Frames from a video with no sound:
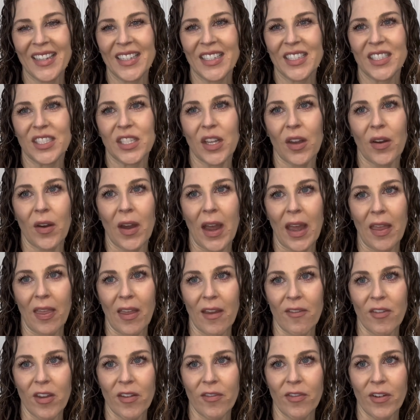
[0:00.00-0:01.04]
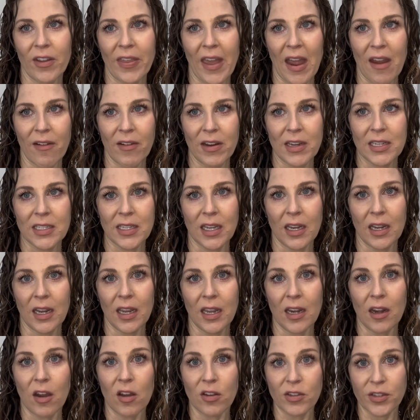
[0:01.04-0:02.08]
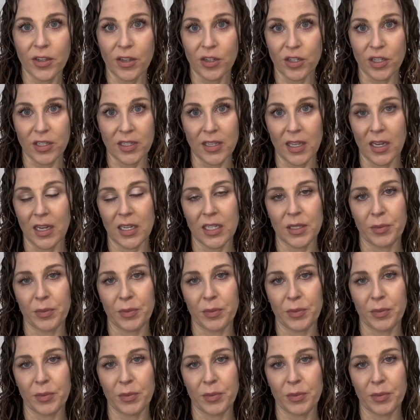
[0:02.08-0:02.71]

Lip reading: So I love it for that reason, and also just that it's